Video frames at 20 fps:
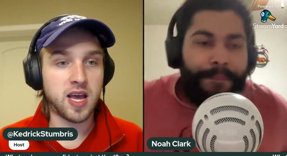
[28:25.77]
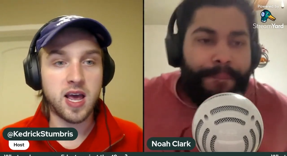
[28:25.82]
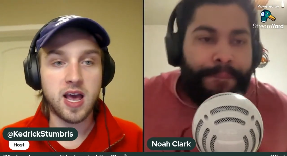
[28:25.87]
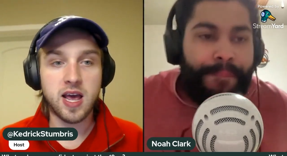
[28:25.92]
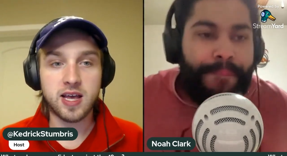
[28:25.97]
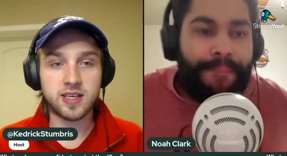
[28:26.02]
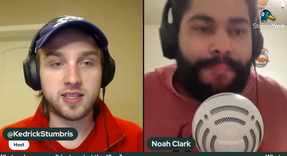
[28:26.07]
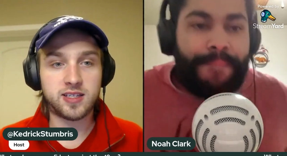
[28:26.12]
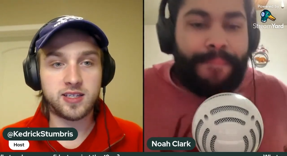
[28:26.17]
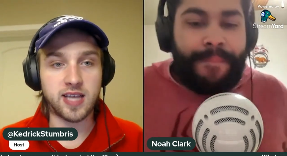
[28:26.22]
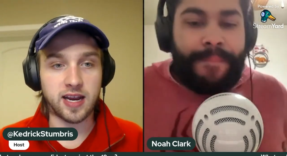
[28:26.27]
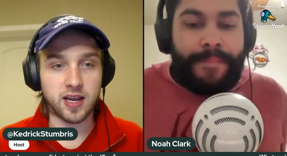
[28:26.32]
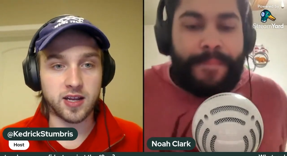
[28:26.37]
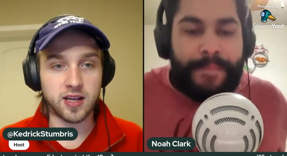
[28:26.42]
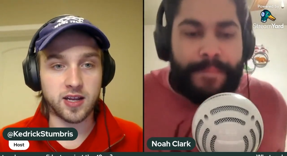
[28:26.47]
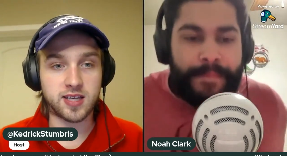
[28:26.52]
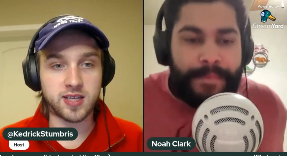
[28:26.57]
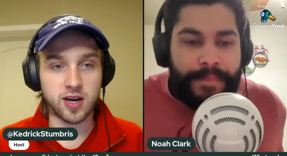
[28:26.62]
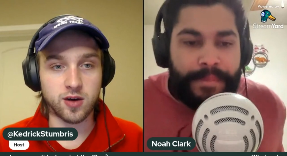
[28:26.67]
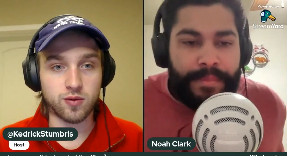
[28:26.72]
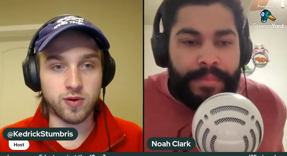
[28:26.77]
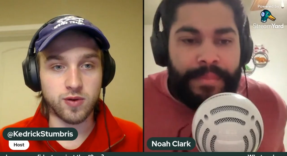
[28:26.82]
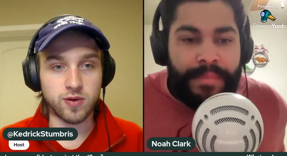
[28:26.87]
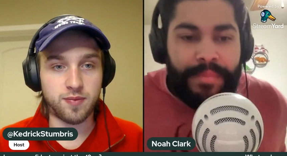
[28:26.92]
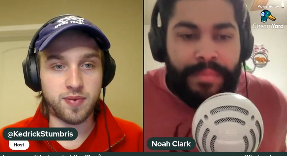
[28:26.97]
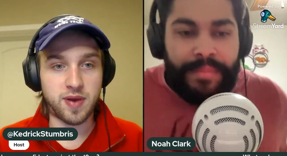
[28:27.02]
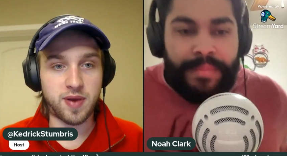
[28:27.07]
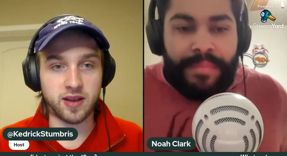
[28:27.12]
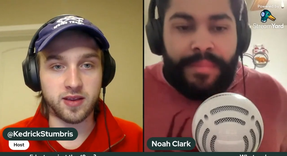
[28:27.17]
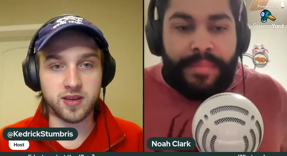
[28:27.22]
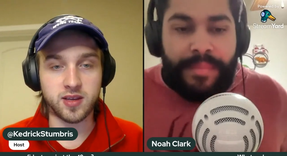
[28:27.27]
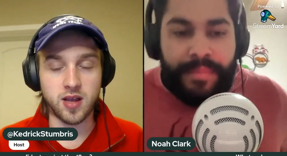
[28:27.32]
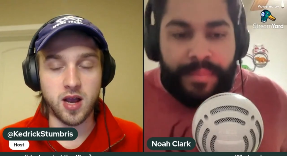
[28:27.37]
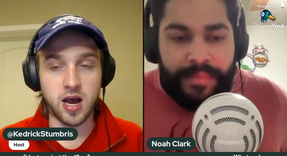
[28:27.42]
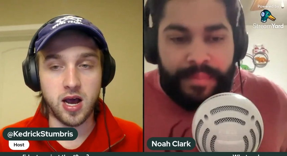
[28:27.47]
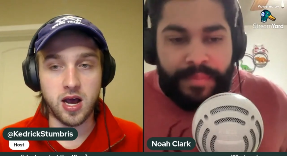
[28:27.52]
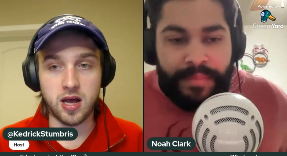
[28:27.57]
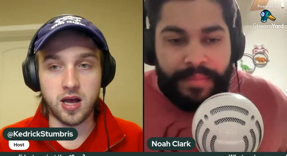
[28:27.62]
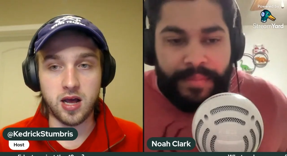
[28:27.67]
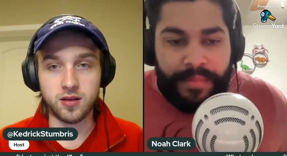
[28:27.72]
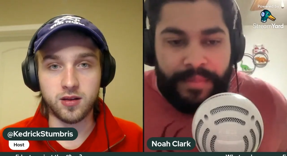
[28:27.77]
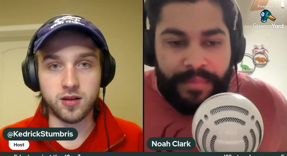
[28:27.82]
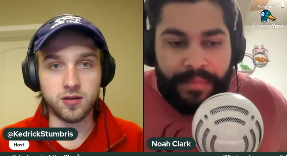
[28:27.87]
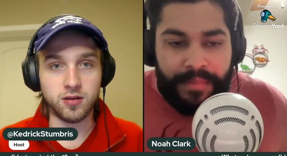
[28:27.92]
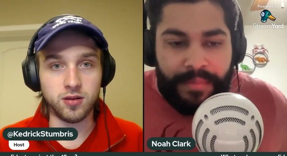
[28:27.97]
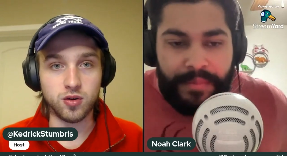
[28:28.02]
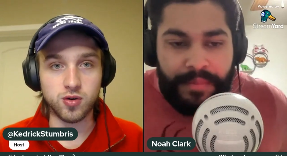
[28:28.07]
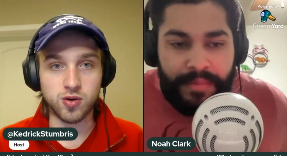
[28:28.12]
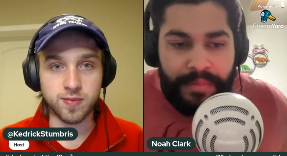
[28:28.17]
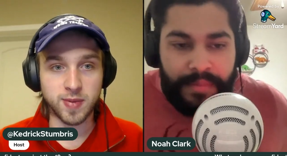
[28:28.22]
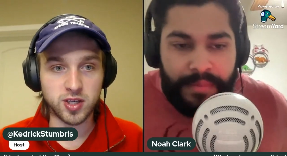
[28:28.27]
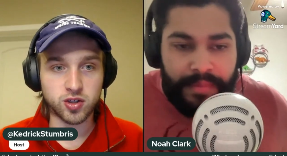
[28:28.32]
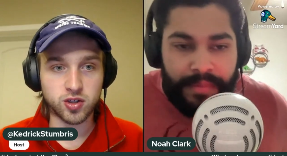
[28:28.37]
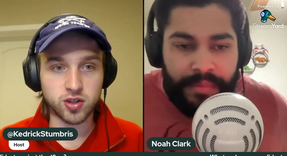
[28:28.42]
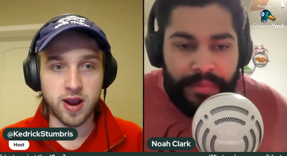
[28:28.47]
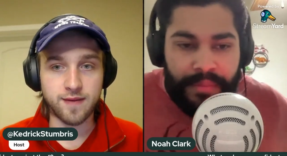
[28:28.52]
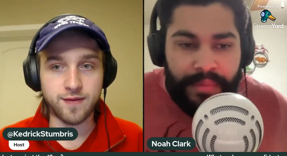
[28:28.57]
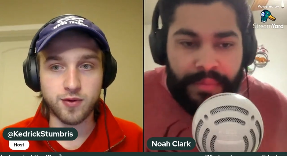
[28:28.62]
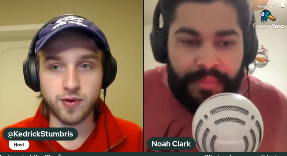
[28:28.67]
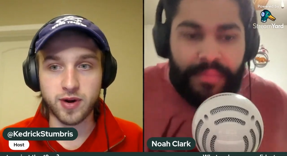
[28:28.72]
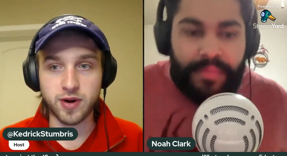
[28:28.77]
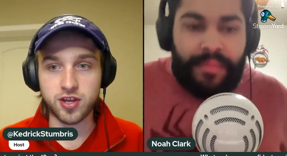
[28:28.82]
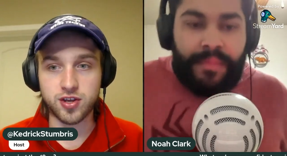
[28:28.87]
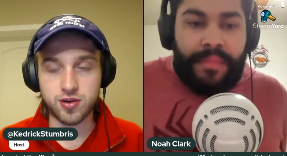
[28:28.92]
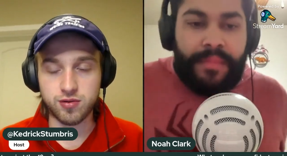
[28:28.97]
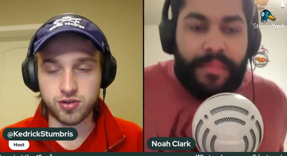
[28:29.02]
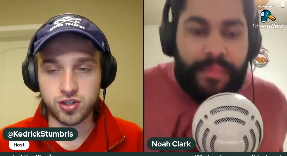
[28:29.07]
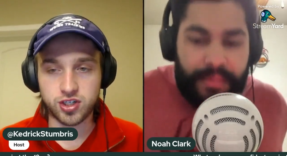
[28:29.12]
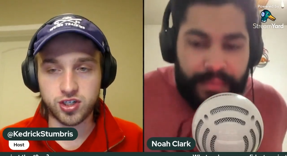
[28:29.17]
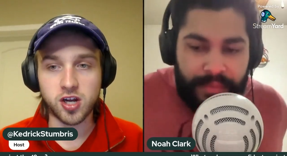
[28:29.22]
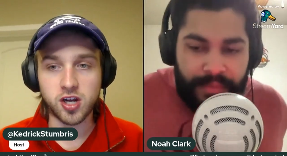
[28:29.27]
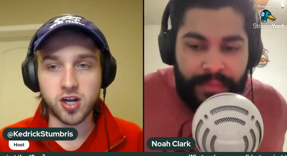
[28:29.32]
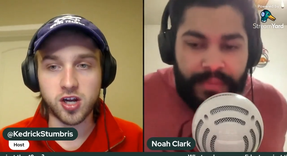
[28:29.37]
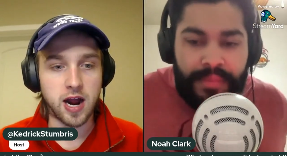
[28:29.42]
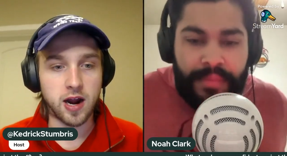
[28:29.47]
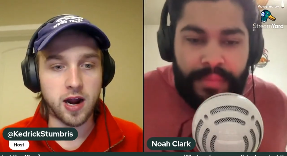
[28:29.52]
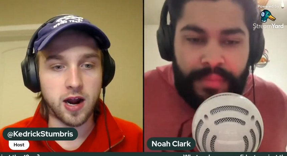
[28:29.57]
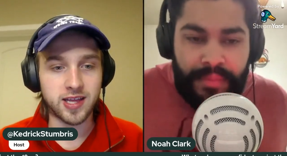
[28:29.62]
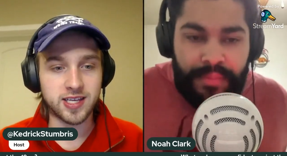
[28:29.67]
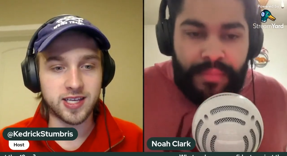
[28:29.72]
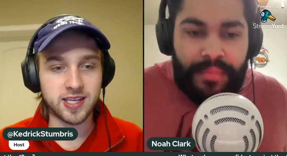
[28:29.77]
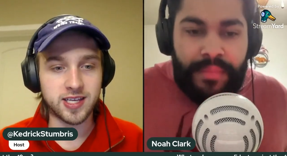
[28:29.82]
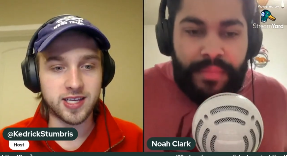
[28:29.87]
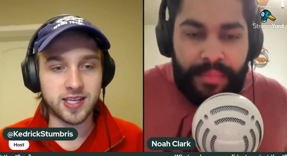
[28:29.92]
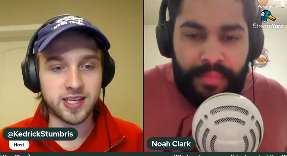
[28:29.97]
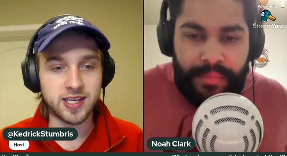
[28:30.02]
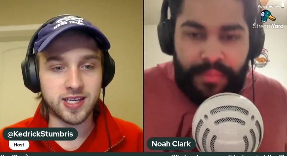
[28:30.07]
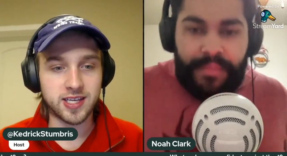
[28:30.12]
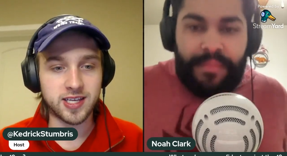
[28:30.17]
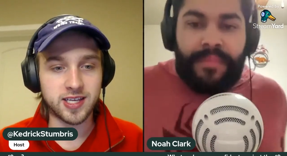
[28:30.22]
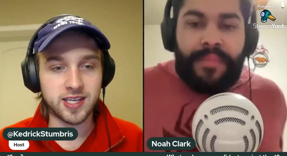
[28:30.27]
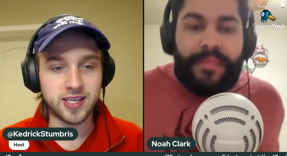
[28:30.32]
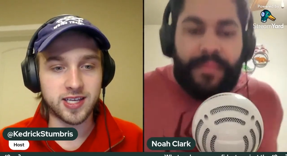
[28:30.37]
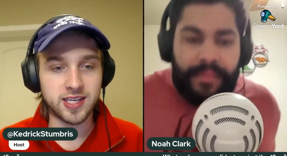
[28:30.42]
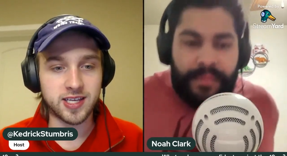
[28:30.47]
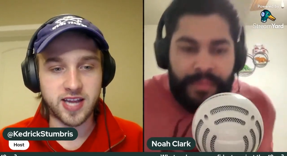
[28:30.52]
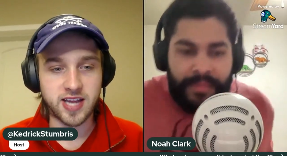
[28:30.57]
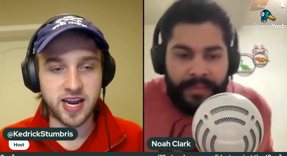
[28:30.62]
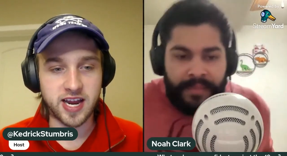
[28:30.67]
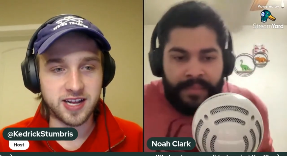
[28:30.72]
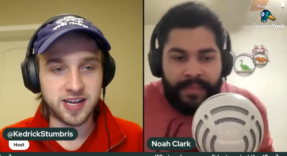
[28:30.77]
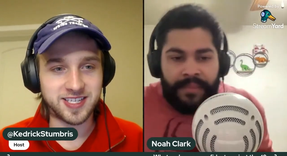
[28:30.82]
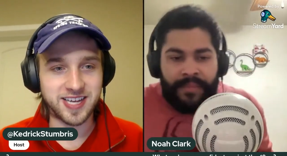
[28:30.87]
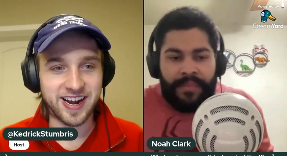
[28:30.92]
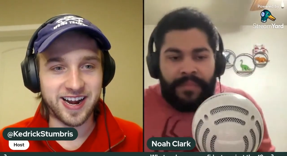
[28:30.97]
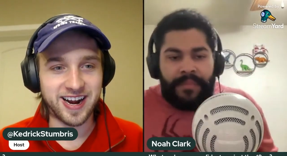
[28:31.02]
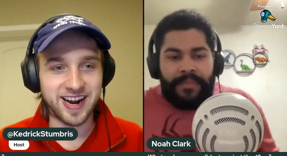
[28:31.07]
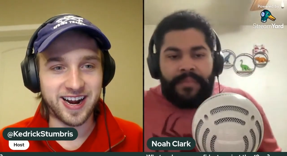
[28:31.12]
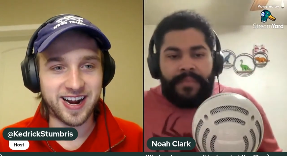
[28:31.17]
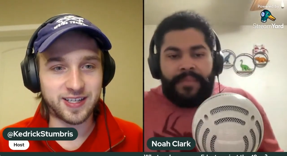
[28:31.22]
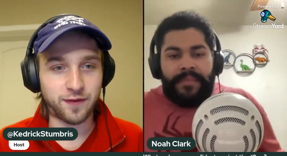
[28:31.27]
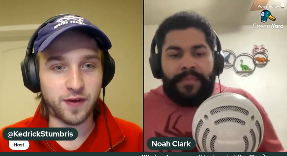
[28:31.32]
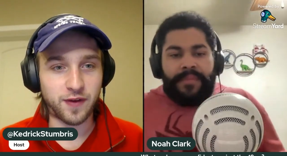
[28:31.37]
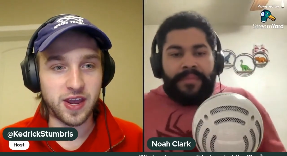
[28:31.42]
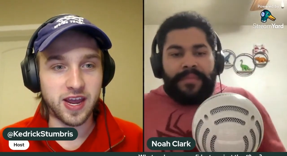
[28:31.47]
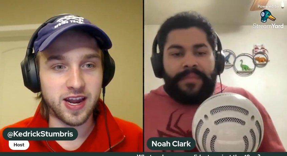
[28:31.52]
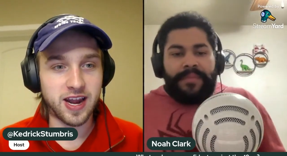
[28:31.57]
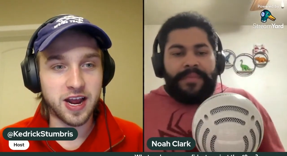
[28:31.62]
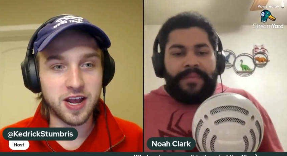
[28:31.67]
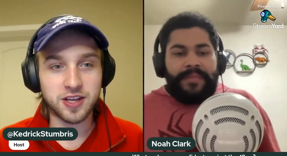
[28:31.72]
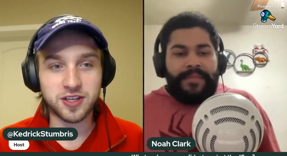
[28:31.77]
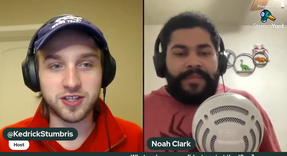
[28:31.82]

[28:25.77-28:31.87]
Speaker 1: Second, second round pick uh, Luke Musgrave, who had a huge touchdown in this game. They stayed on